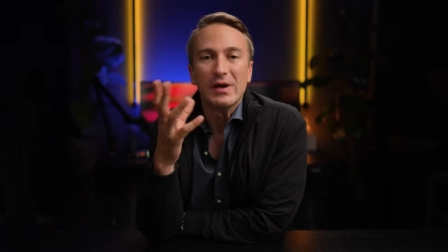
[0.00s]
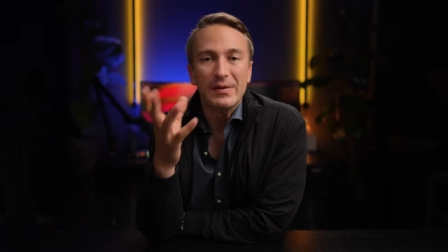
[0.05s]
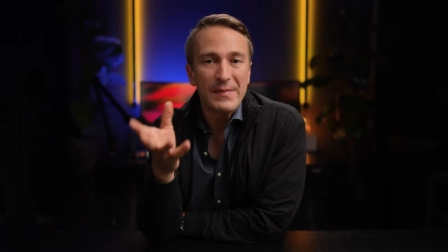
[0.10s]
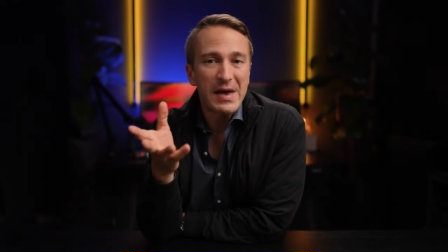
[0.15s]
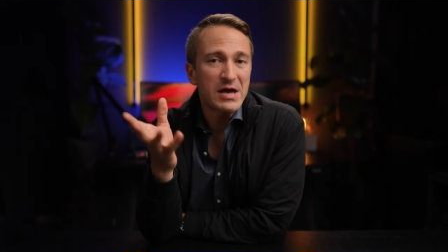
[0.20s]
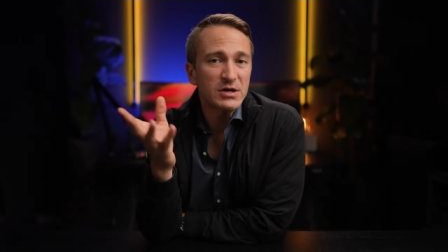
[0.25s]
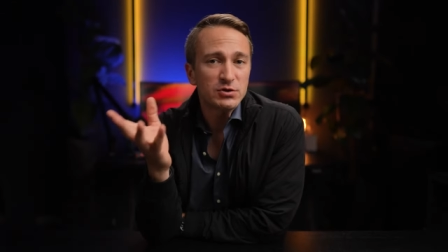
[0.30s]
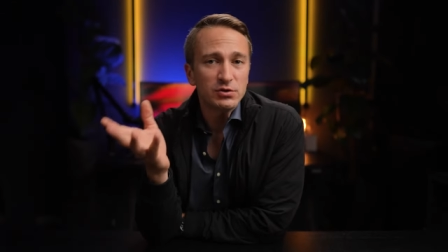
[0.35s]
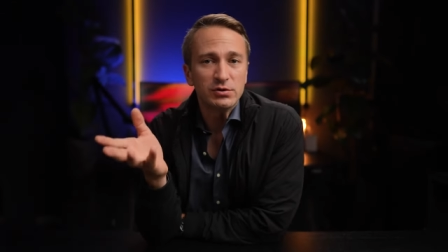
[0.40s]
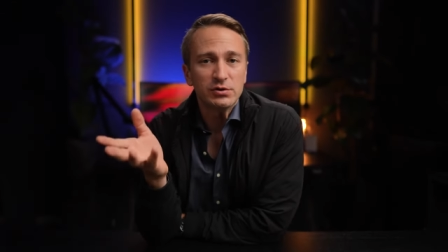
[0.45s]

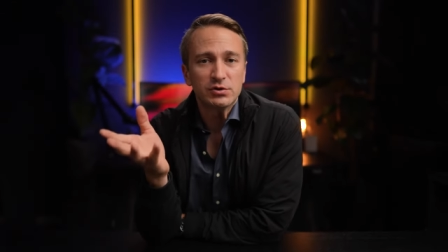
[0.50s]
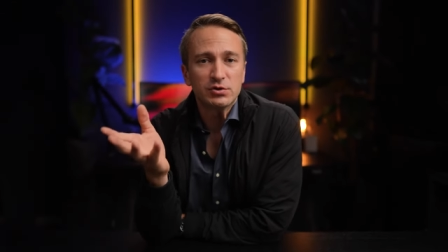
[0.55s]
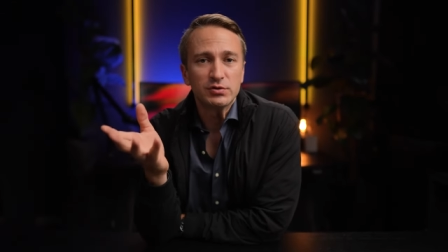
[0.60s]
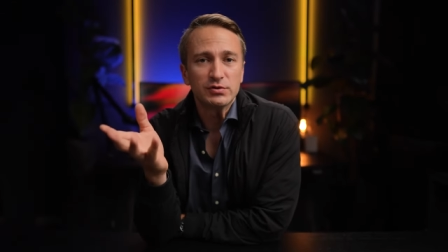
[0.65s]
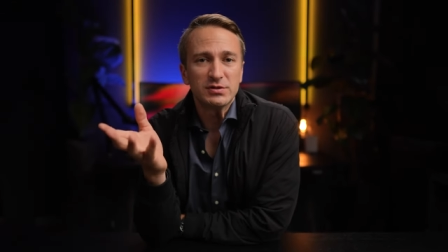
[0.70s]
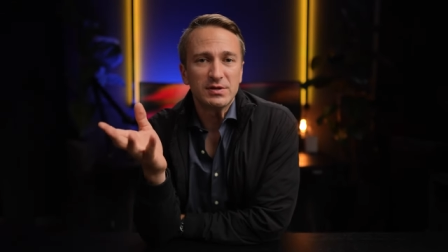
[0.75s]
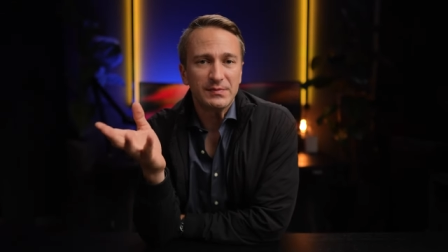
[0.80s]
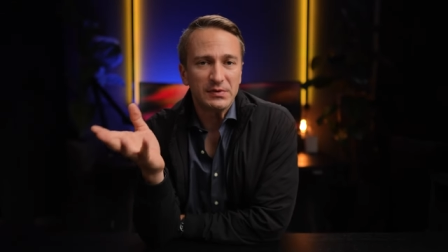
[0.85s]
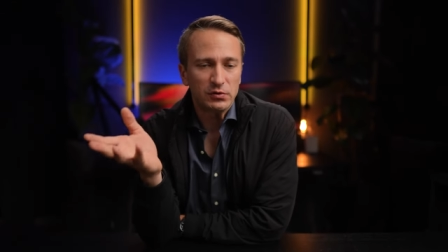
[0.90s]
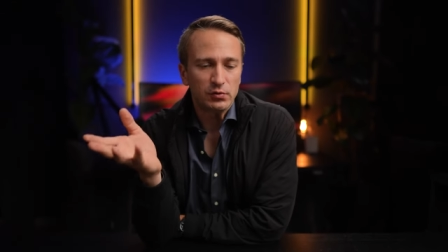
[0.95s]
Imagine you're
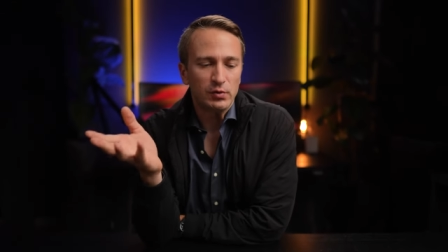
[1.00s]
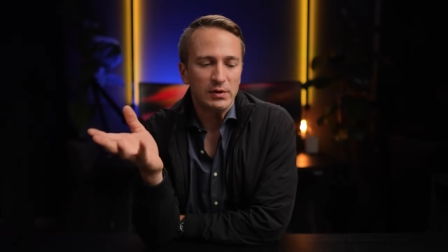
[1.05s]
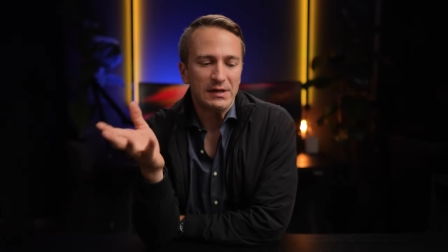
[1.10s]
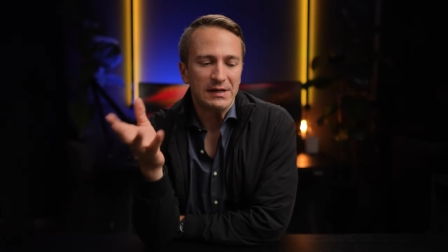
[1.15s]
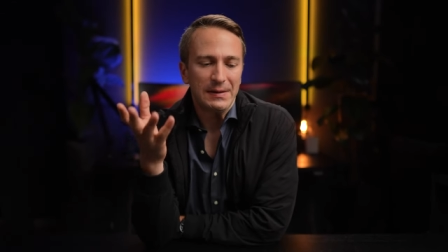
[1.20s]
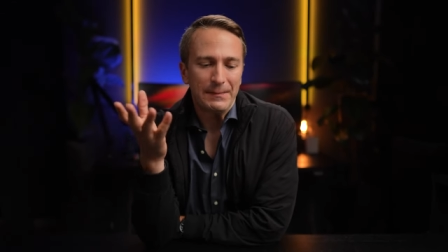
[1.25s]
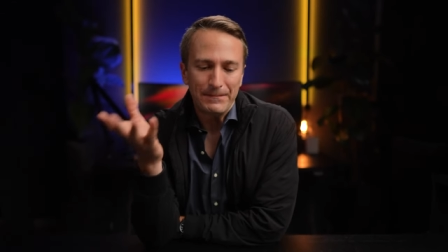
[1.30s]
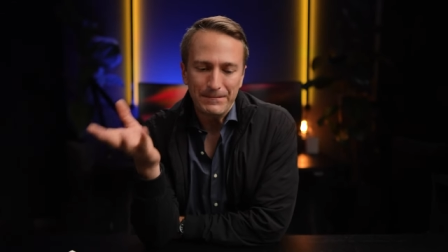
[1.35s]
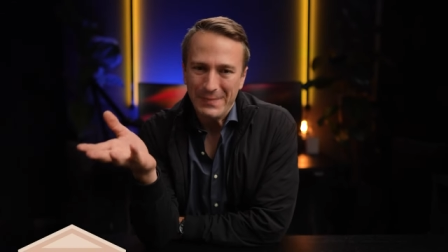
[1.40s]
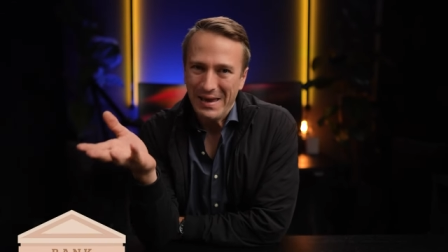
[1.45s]
choosing
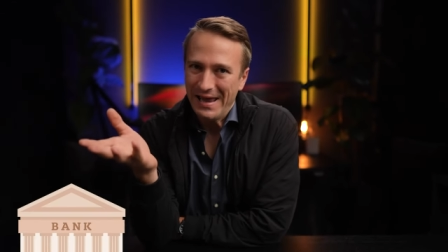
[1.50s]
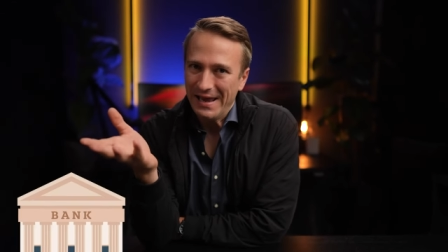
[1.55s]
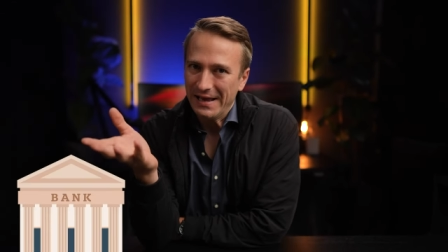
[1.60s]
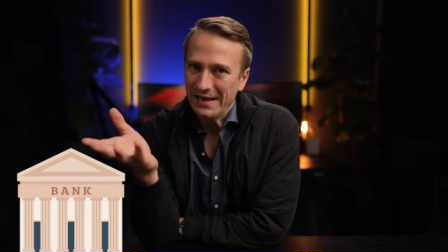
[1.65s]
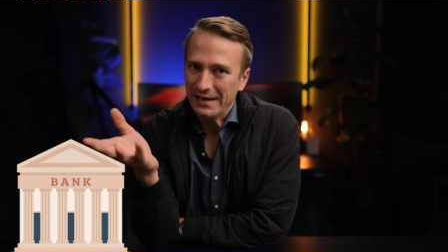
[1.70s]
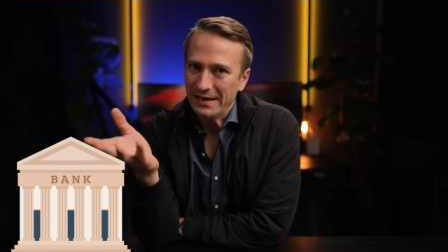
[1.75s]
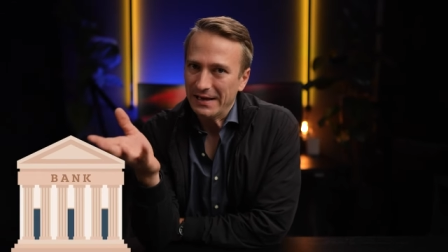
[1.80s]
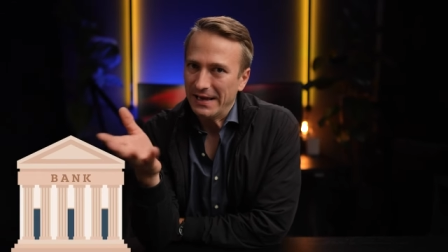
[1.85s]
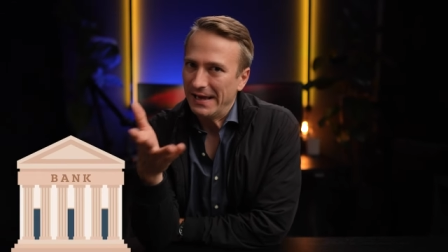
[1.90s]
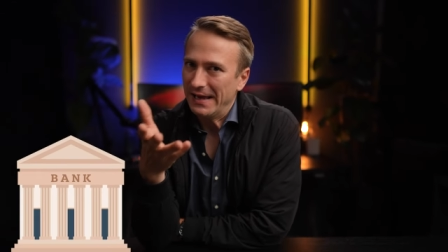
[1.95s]
between a
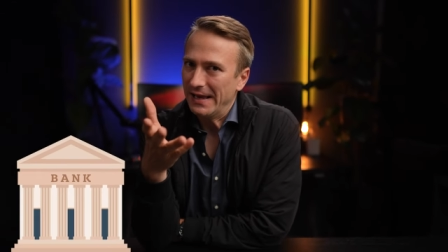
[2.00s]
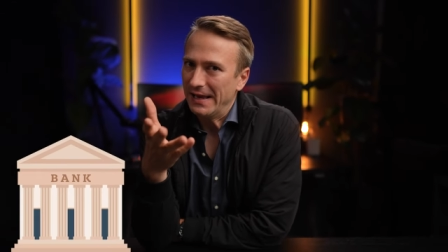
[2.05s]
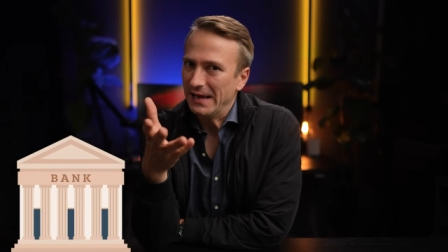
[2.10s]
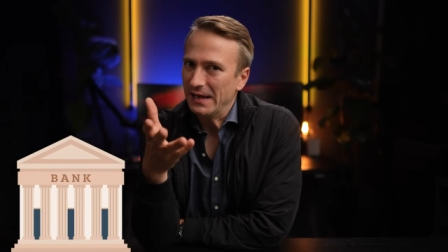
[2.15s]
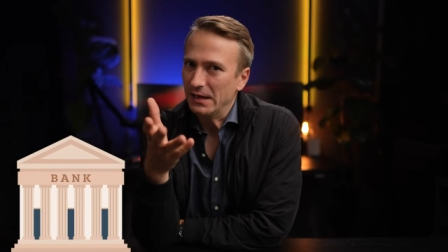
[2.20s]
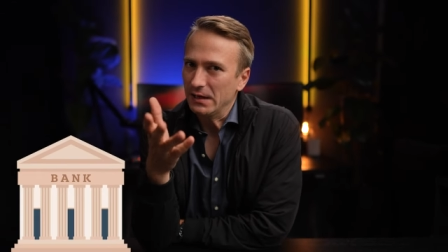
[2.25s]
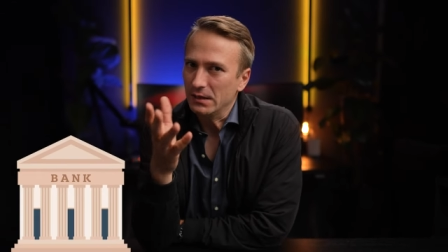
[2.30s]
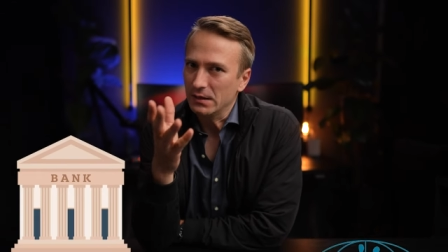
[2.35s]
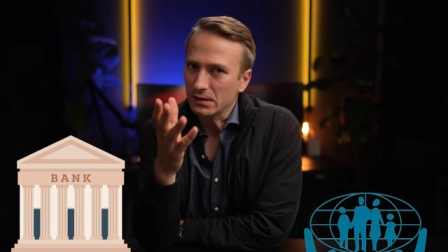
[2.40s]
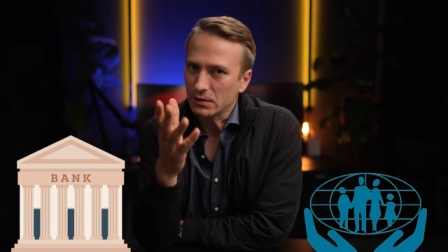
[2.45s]
bank
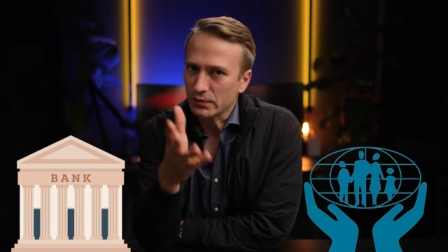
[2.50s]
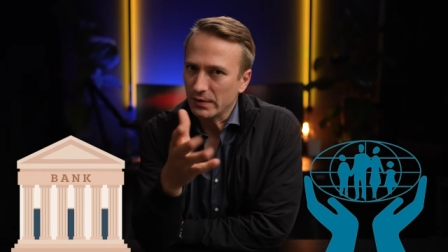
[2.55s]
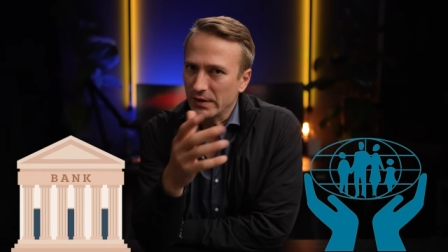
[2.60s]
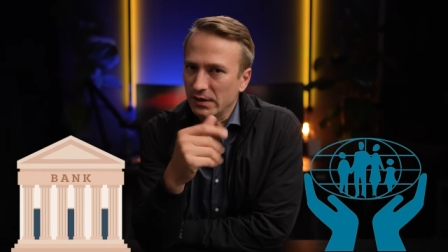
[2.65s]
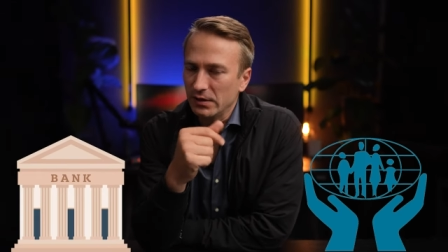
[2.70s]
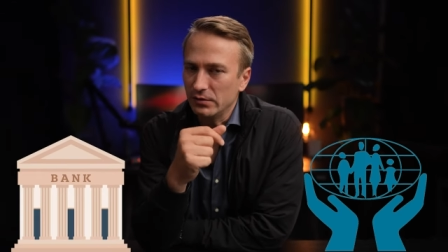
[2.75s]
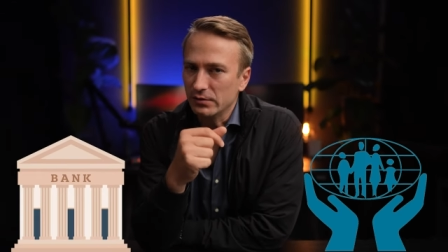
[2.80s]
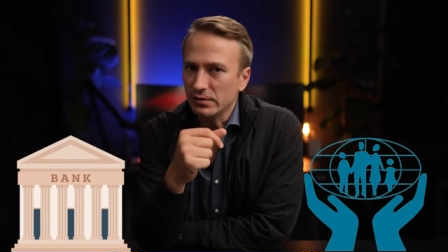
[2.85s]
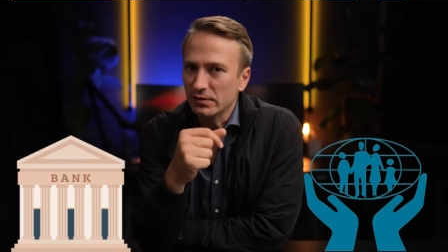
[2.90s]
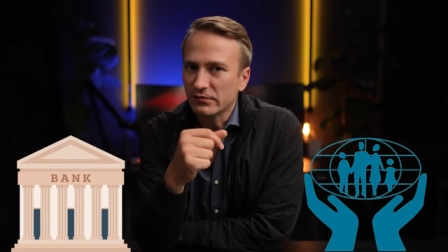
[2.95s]
and a
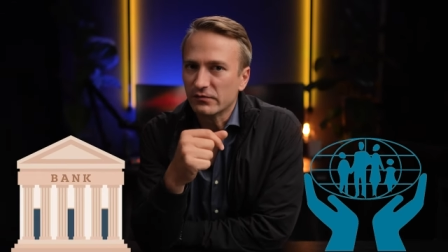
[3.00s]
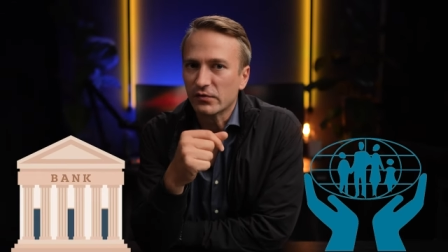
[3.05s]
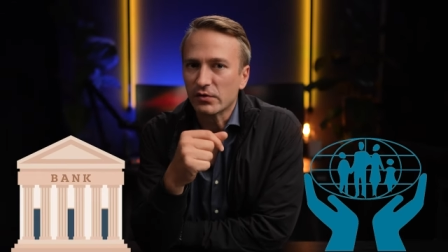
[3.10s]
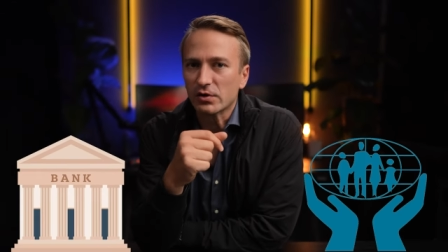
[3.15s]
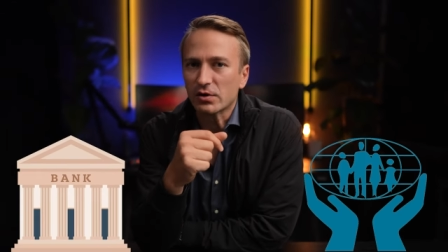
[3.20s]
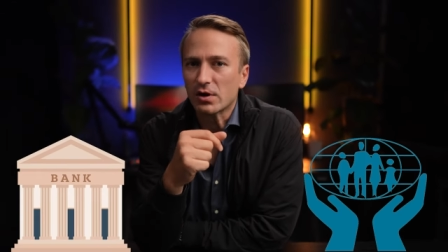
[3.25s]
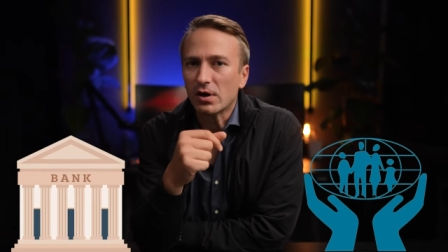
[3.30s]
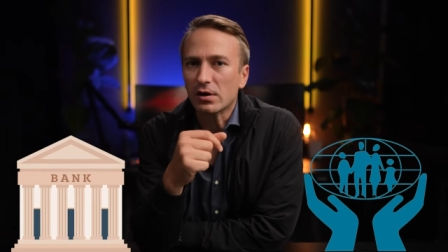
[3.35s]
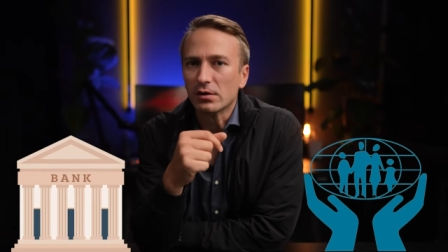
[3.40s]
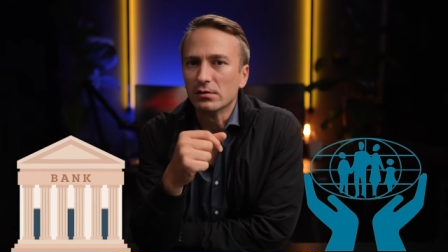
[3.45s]
credit union for
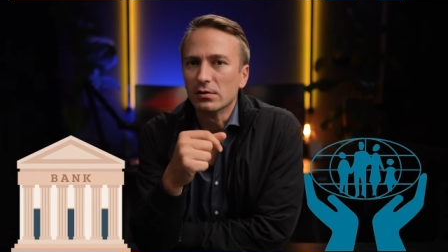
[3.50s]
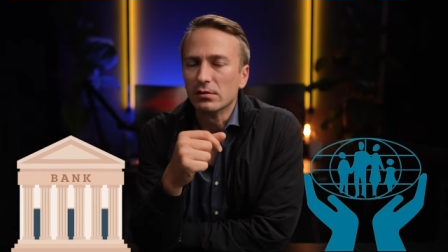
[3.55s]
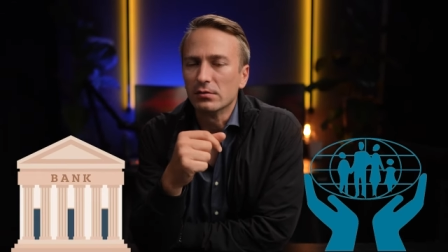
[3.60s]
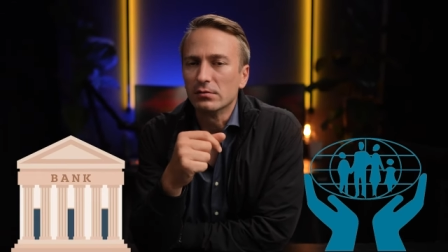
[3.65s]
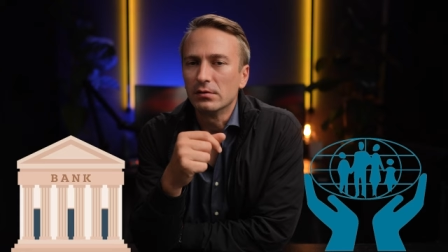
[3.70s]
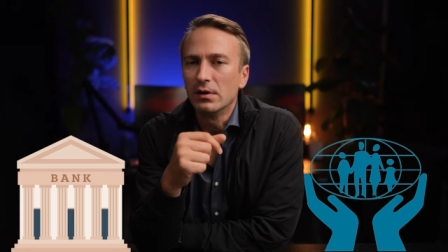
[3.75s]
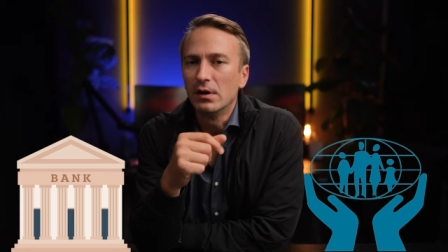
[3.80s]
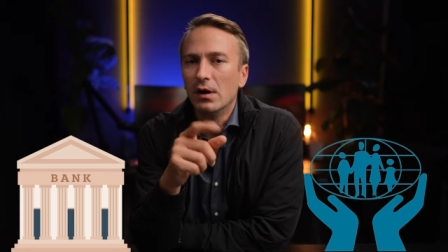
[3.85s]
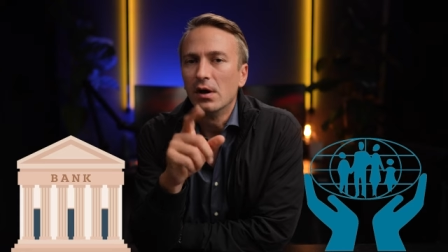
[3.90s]
your car loan.